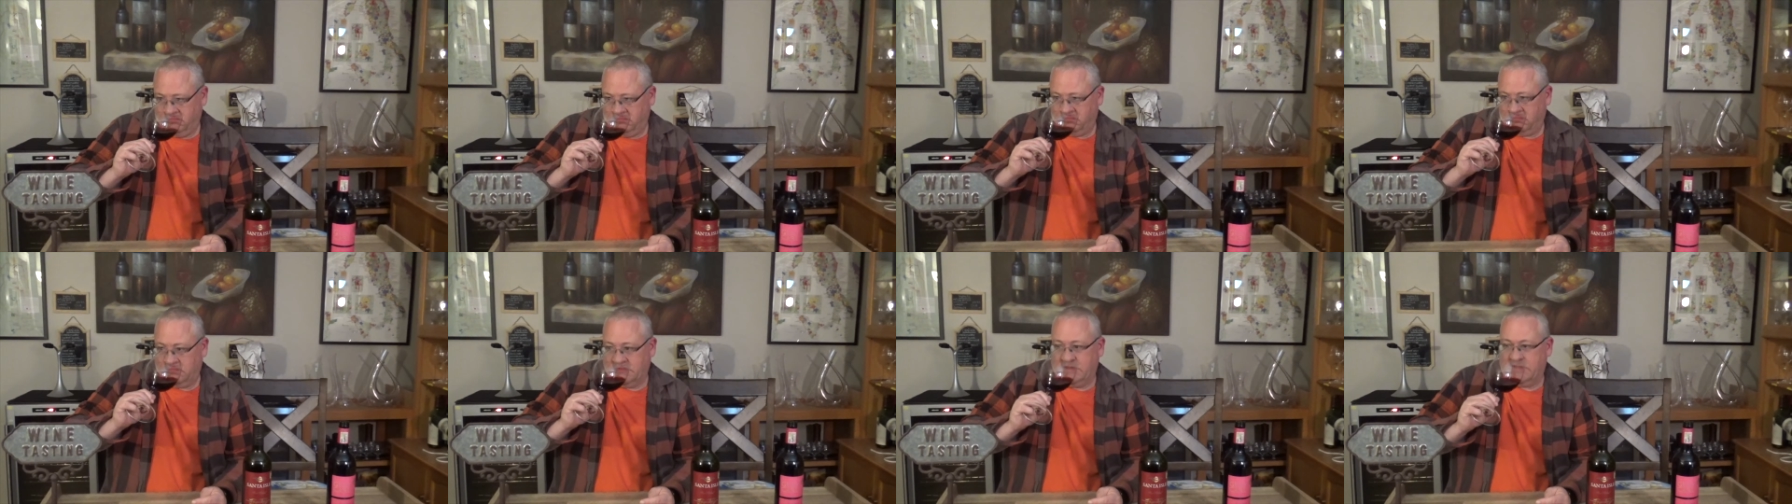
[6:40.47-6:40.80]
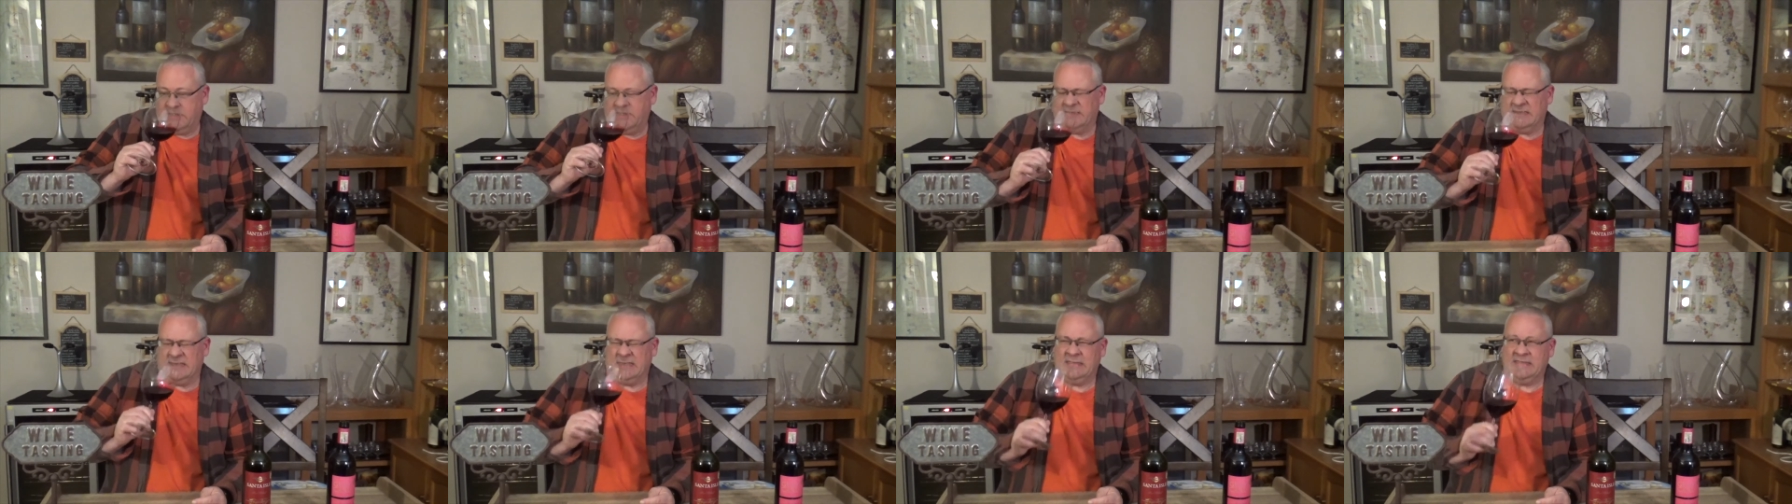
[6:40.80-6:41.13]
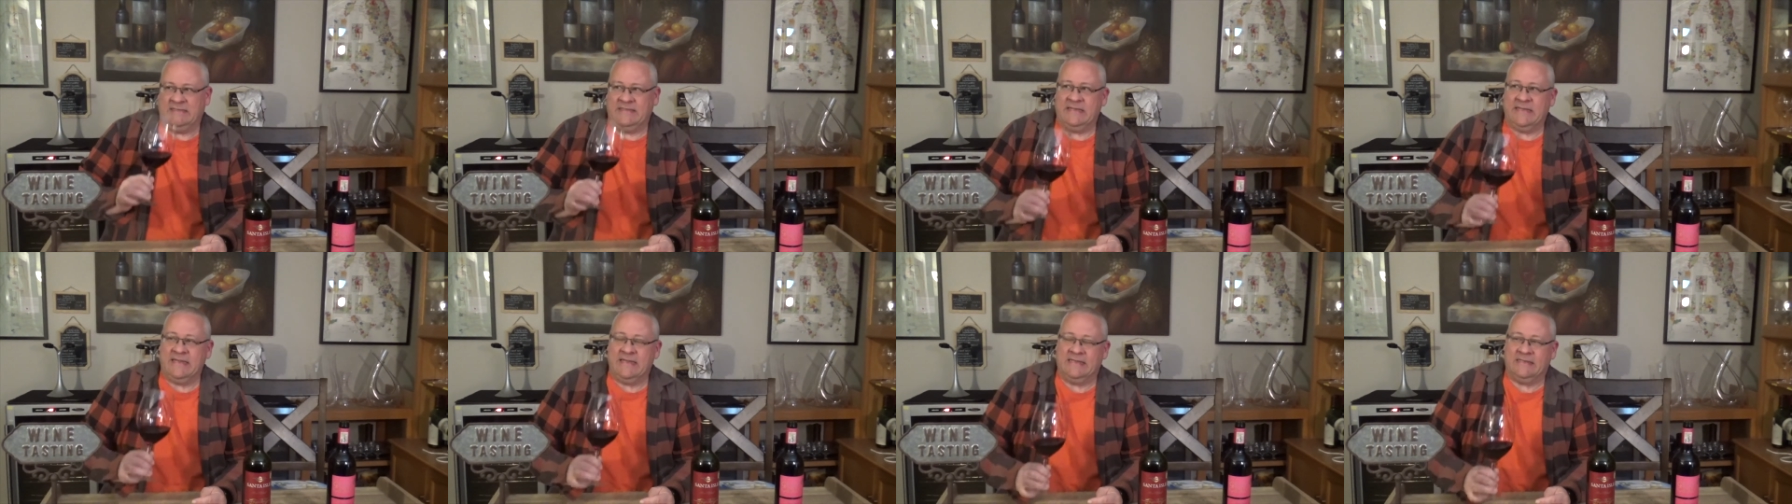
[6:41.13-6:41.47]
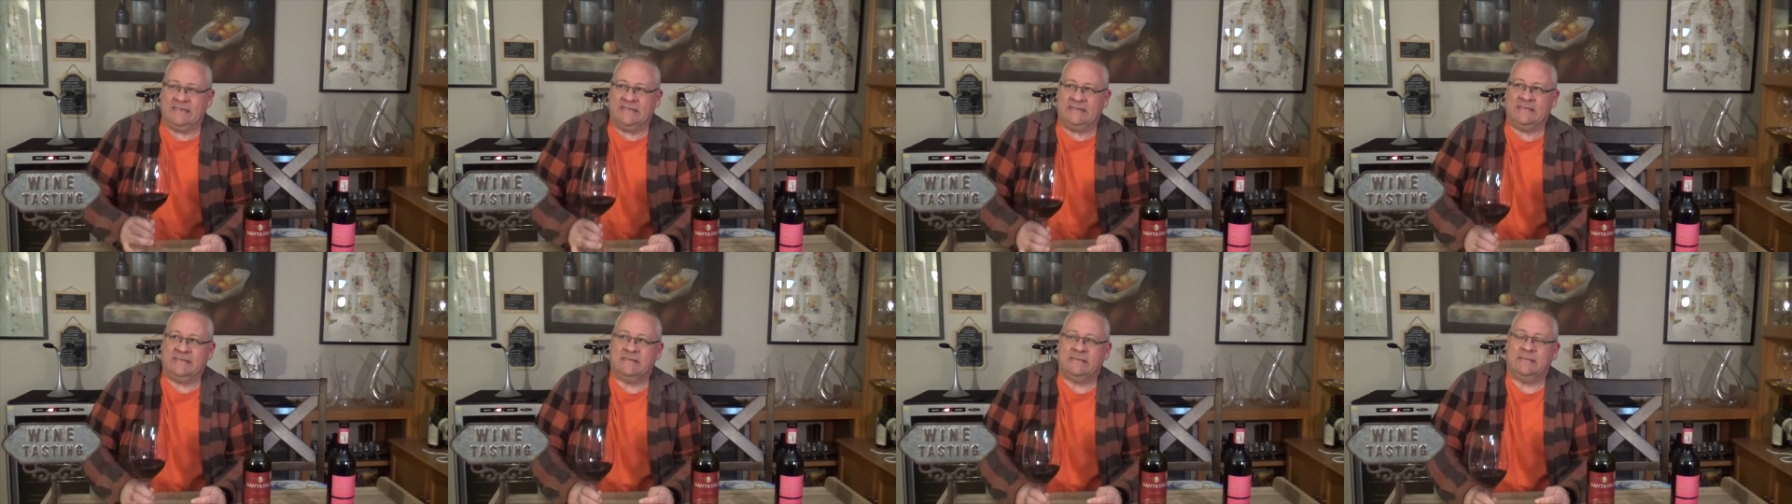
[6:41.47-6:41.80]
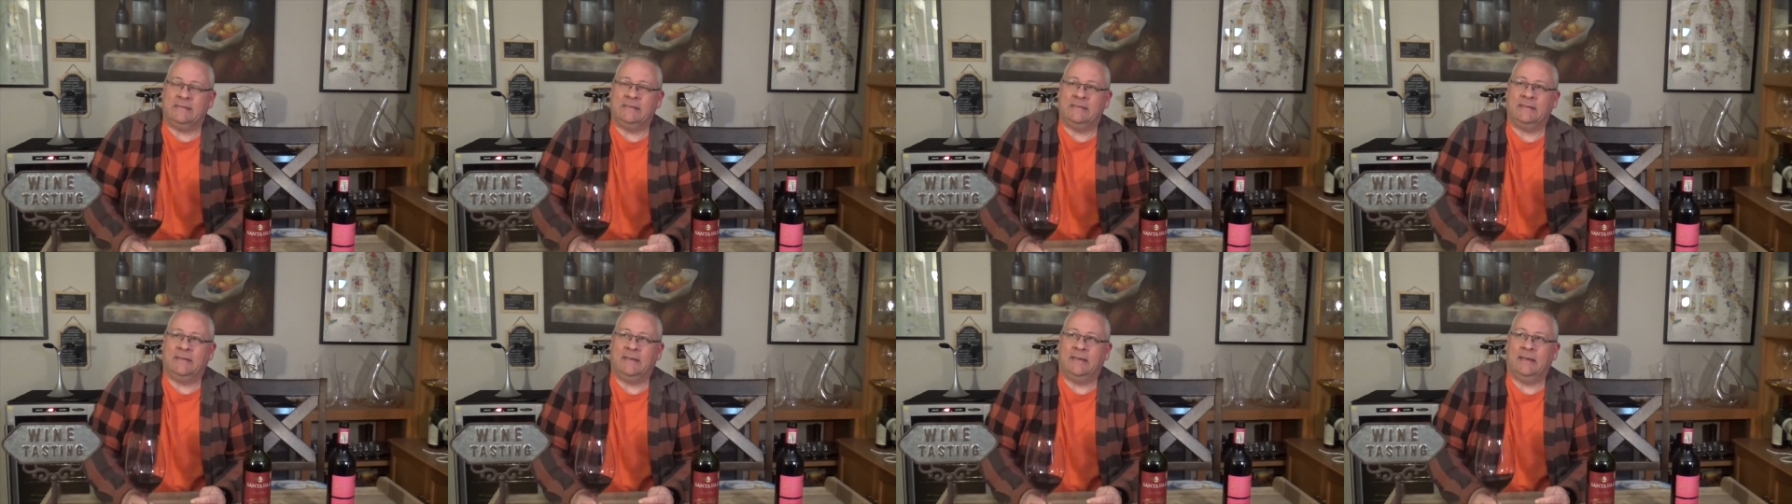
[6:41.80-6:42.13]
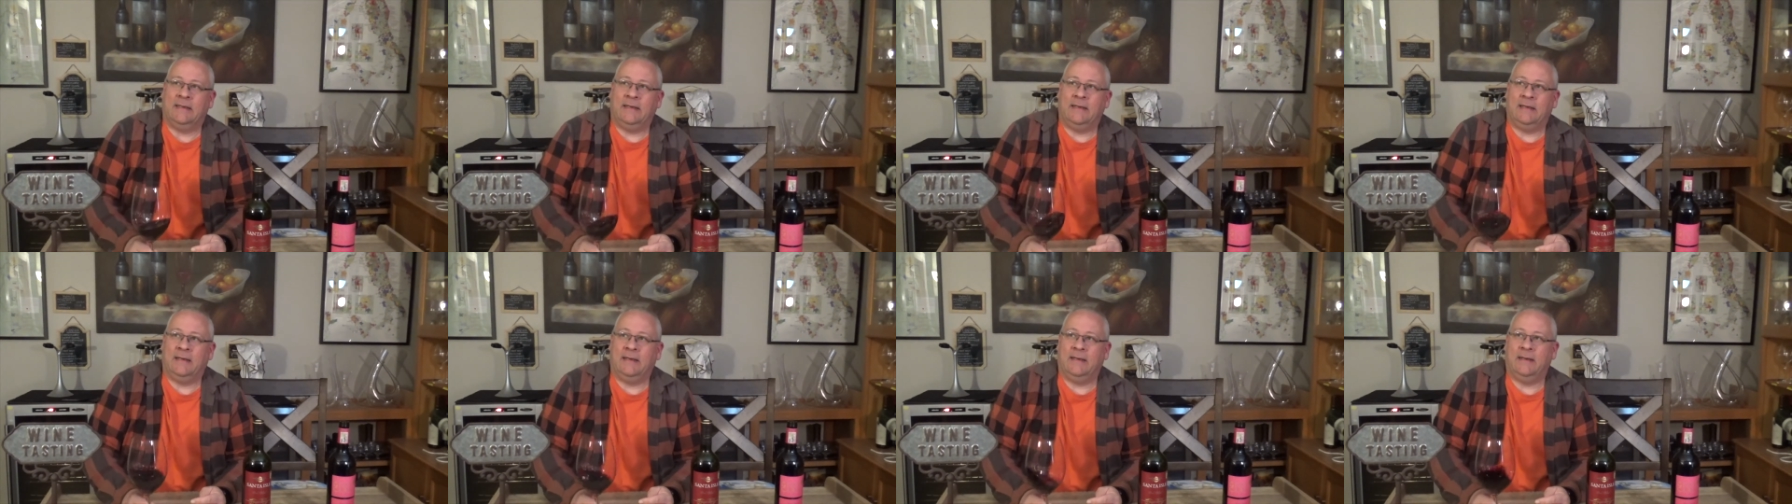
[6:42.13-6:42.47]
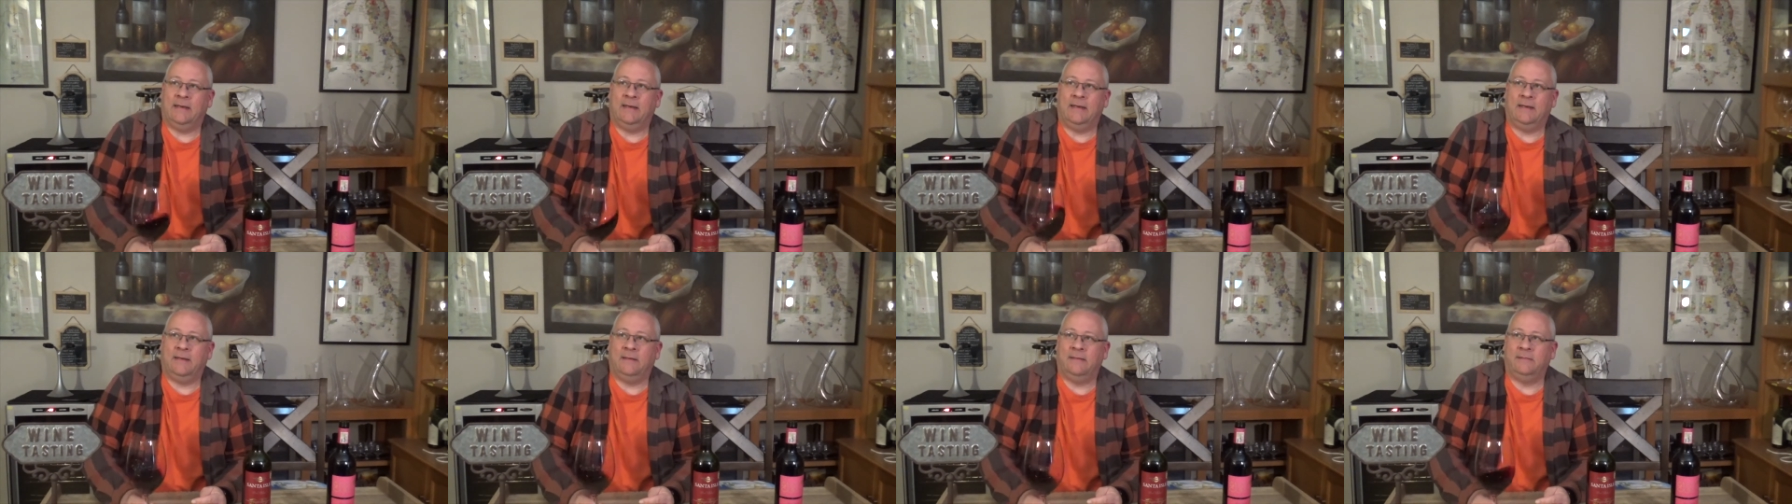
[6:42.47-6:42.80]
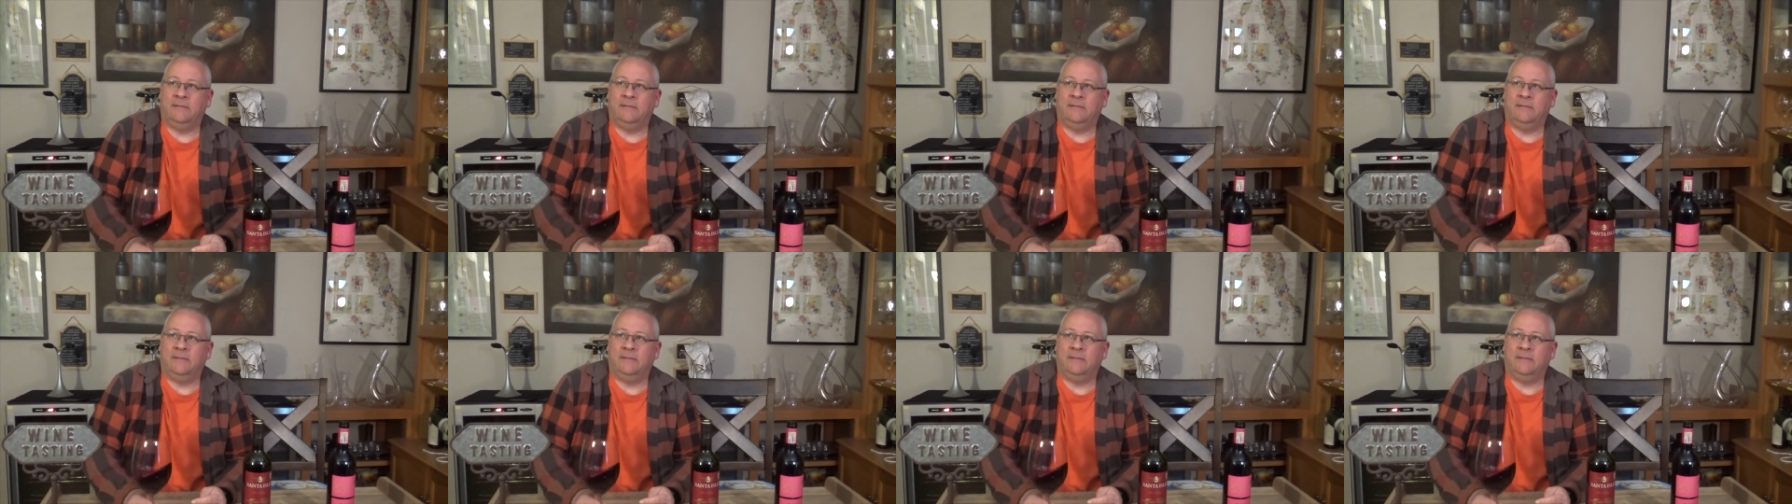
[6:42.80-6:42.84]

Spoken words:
cassis, a